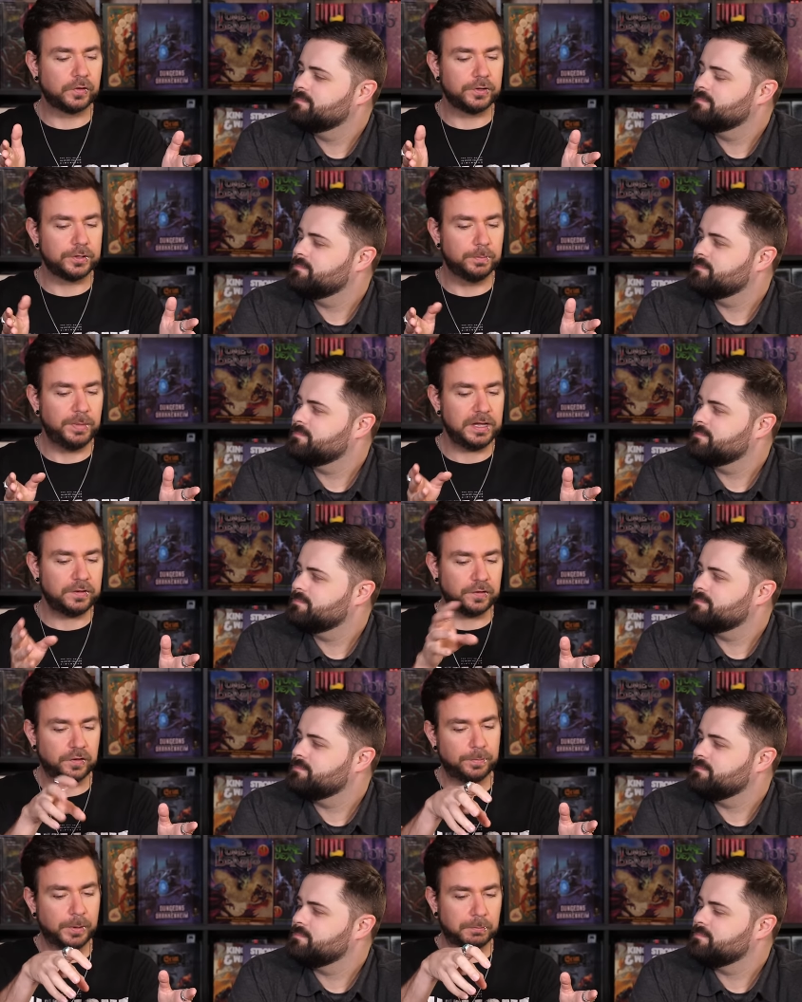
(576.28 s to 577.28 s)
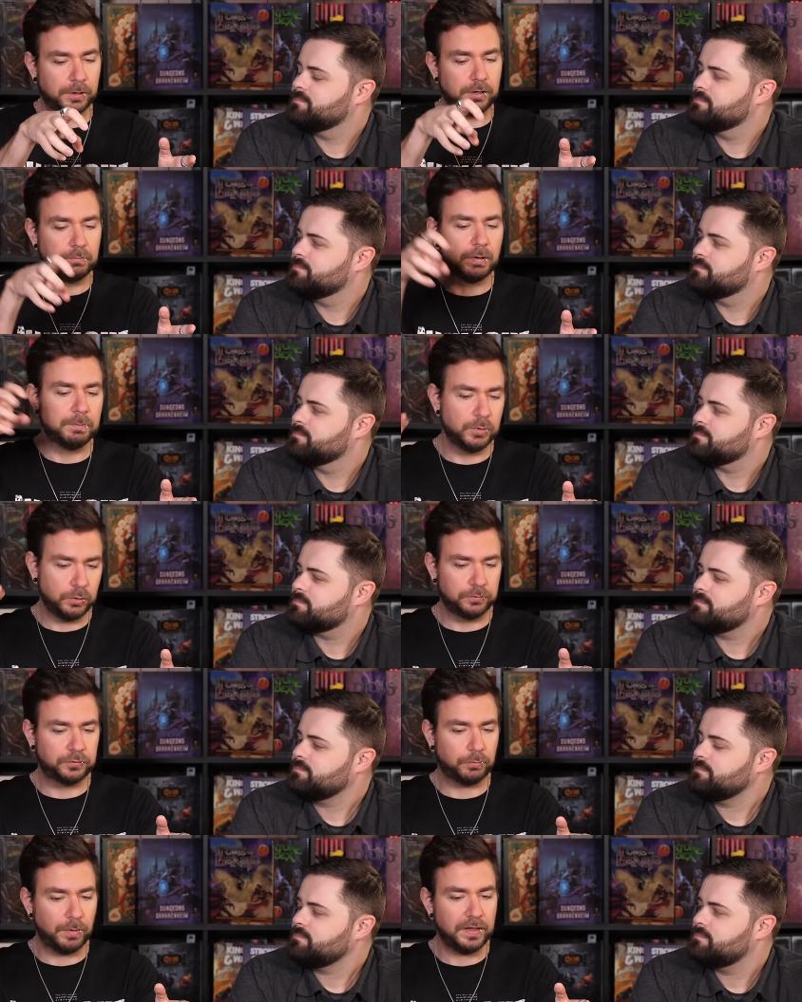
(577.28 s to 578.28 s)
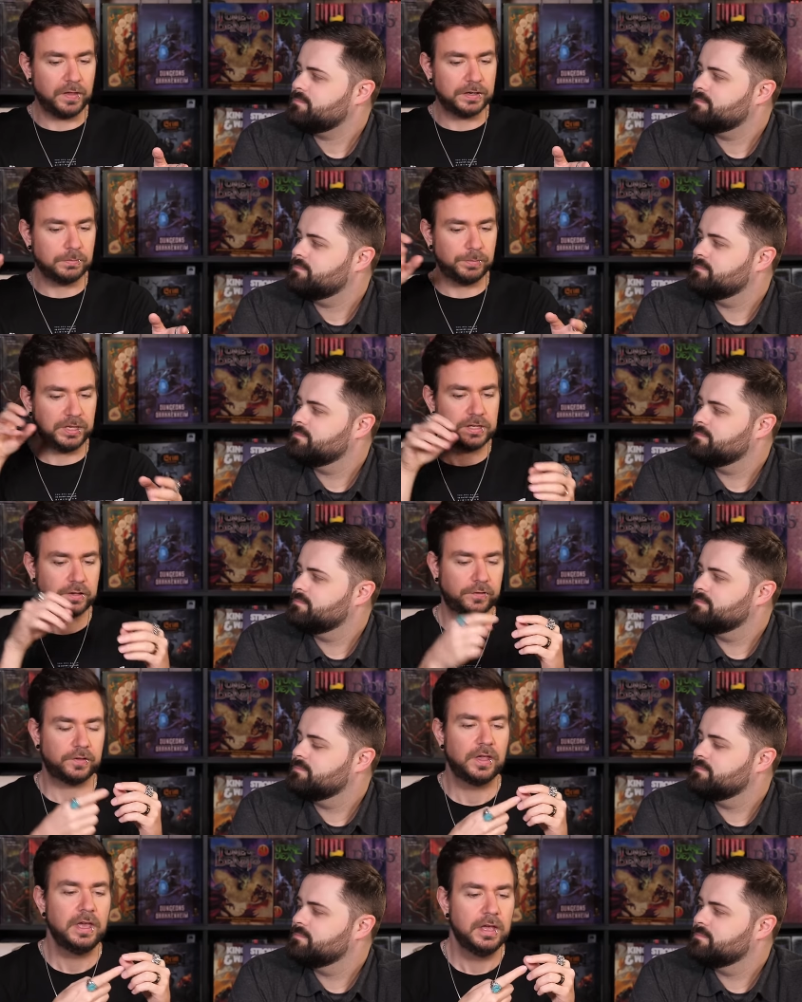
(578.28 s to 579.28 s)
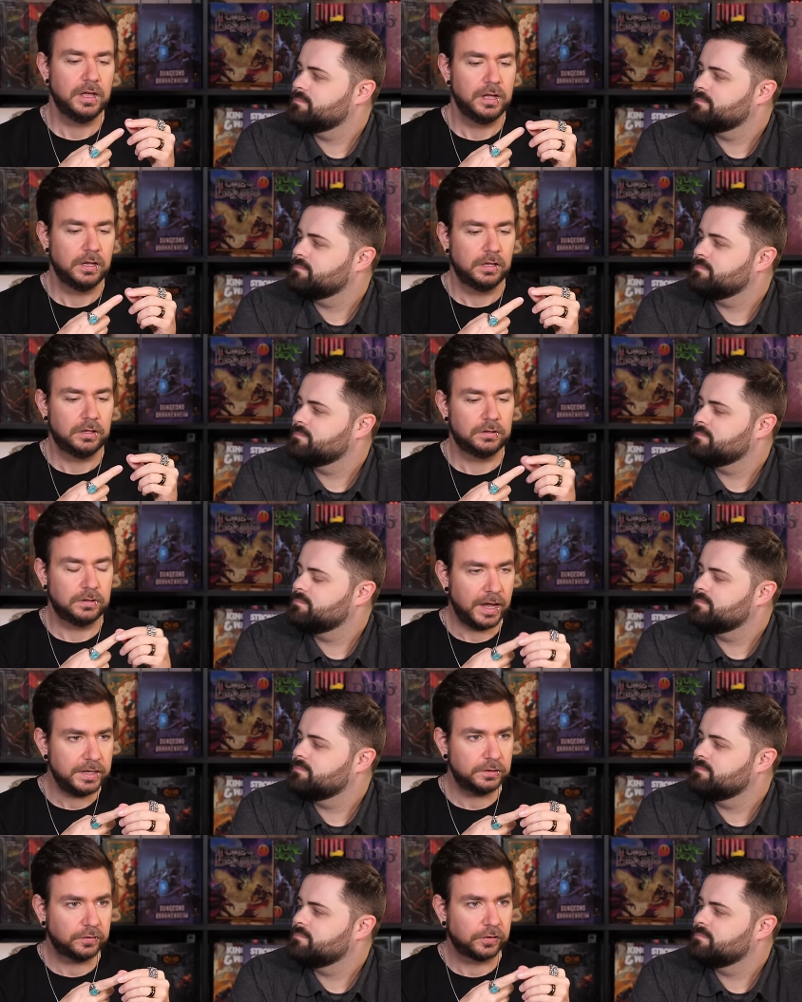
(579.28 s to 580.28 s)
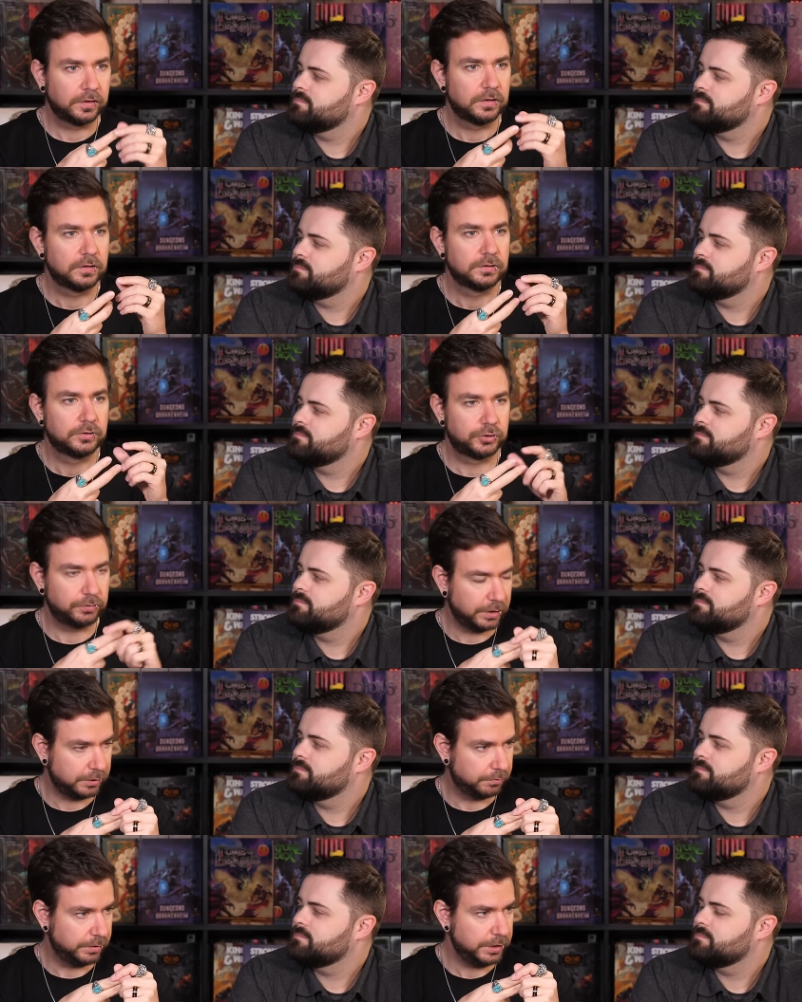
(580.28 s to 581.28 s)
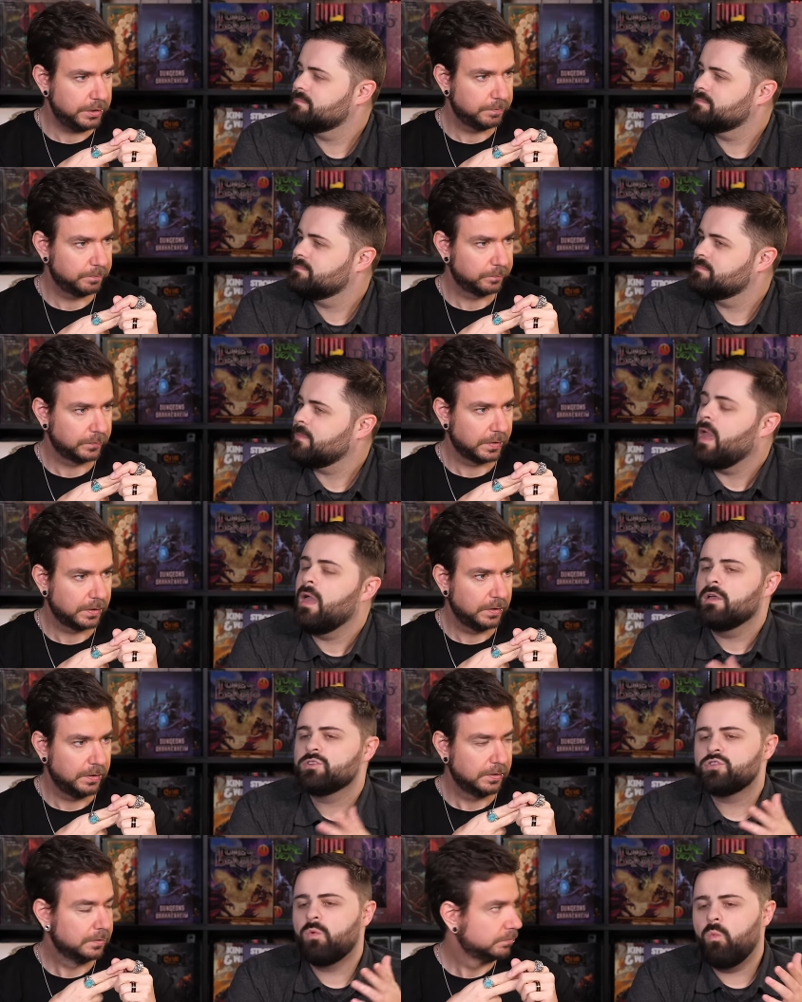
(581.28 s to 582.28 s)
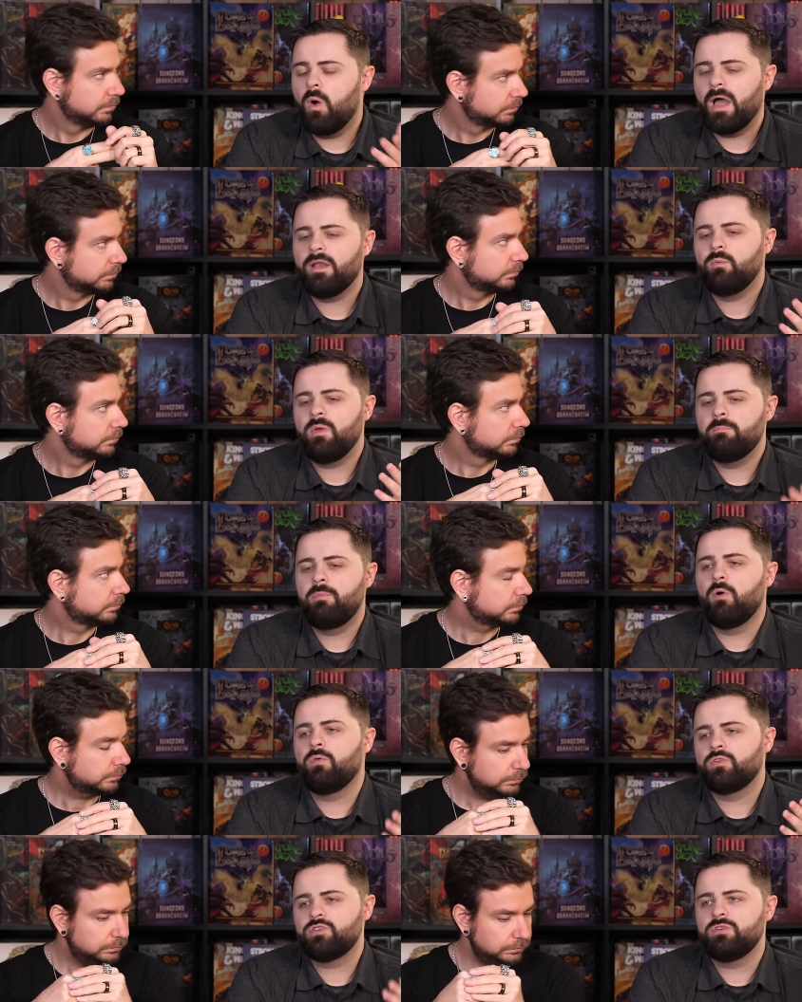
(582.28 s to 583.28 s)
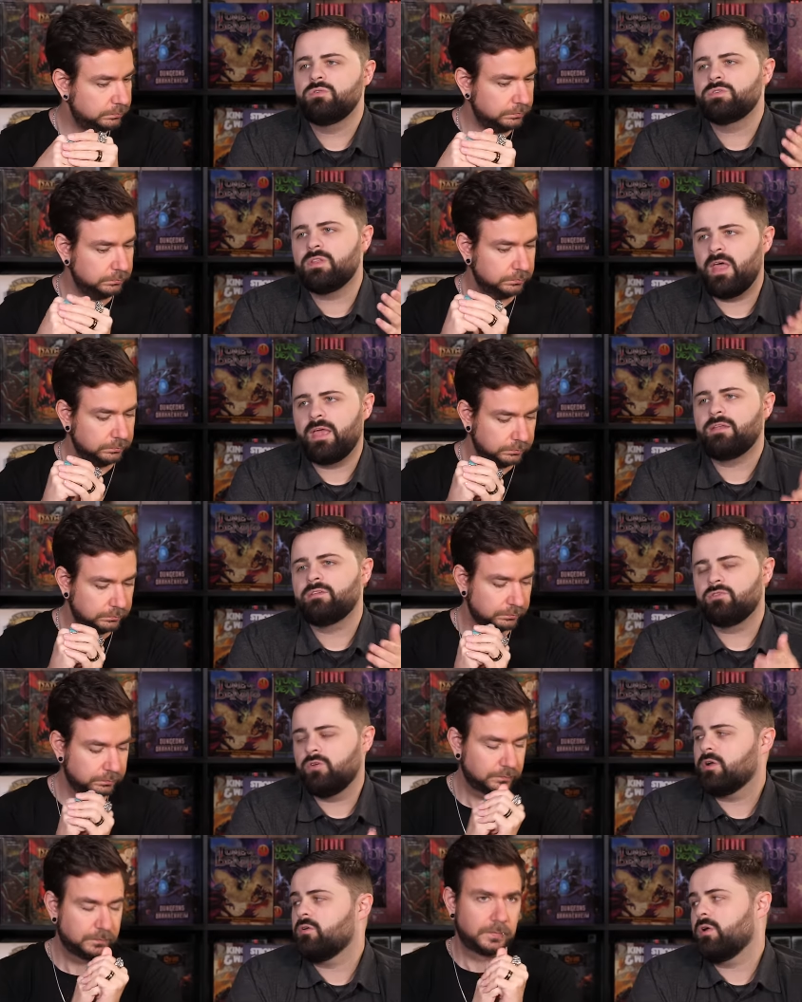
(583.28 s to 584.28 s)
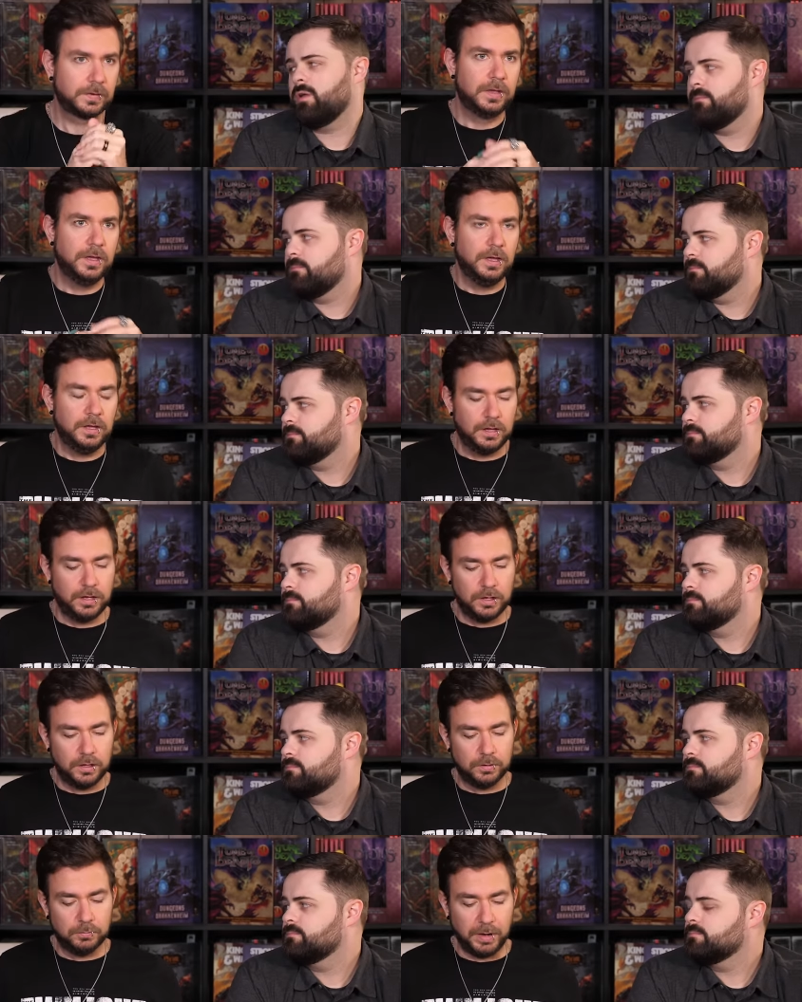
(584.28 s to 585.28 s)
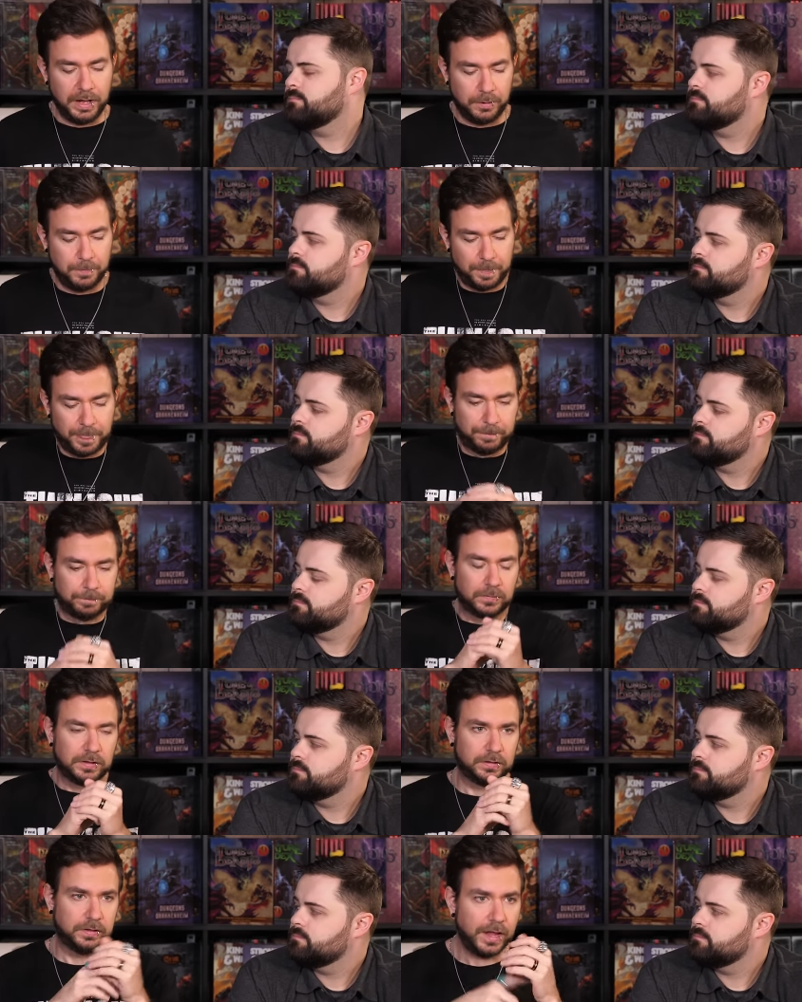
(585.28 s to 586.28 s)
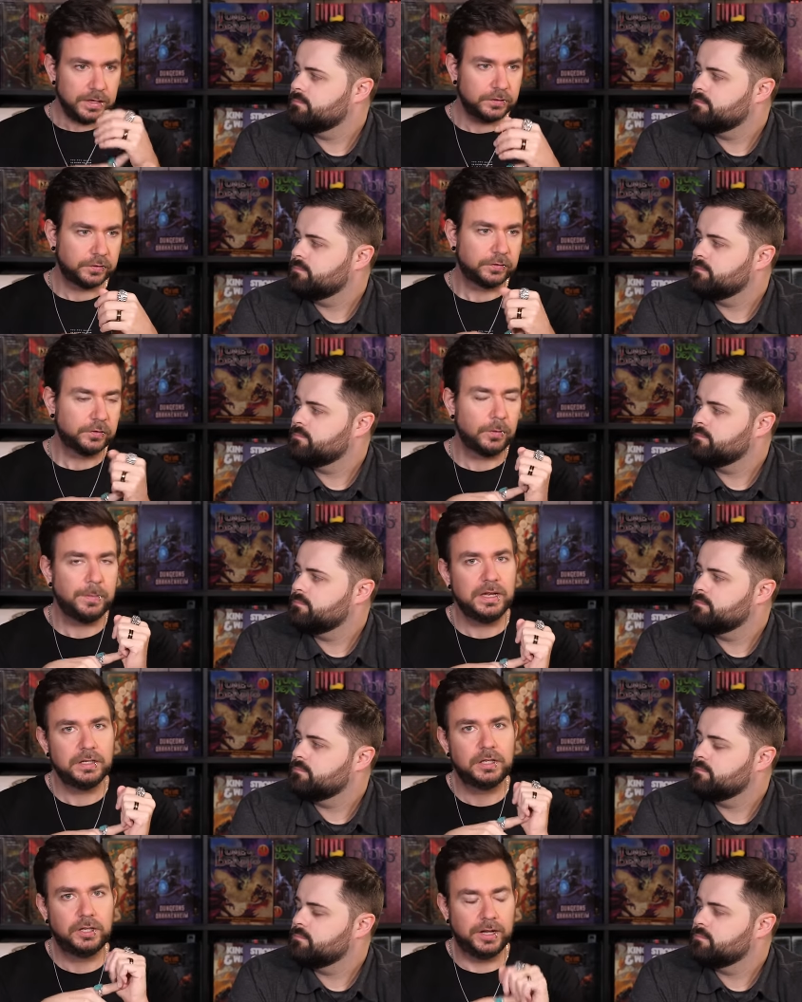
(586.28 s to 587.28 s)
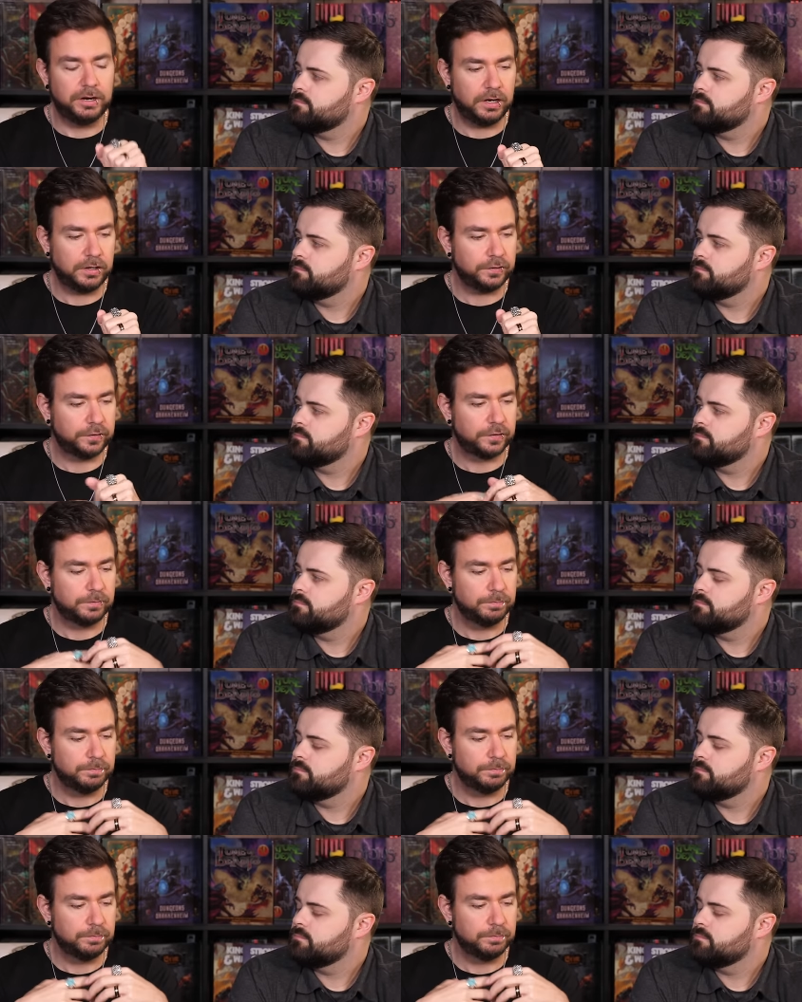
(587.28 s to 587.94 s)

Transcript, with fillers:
Speaker 1: all your bases, but we're gonna remove Twilight and Peace. Light, trickery.
Speaker 2: So why do we both choose light and trickery?
Speaker 1: Well, light domain clerics